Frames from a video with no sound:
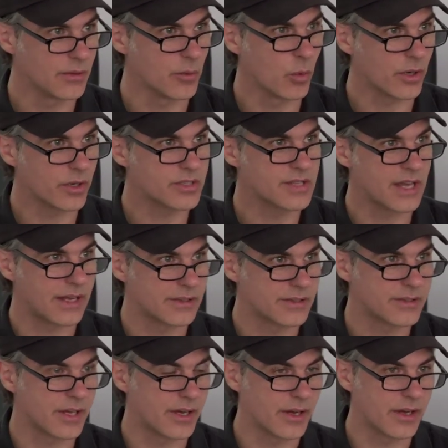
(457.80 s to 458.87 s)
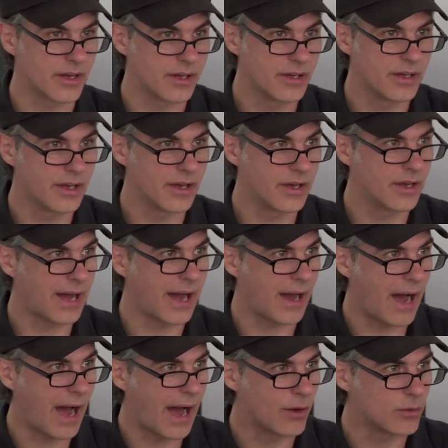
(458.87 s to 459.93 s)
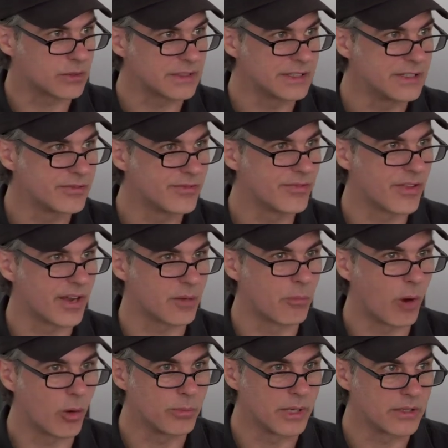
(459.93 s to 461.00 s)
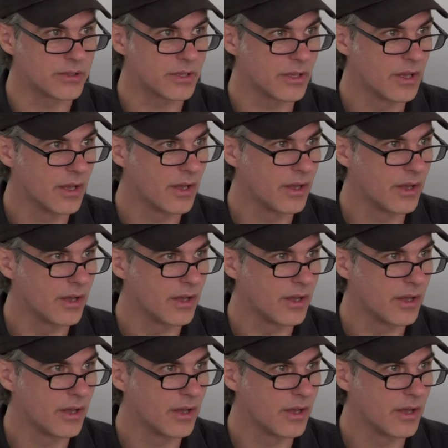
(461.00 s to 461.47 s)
Works that outlive their moment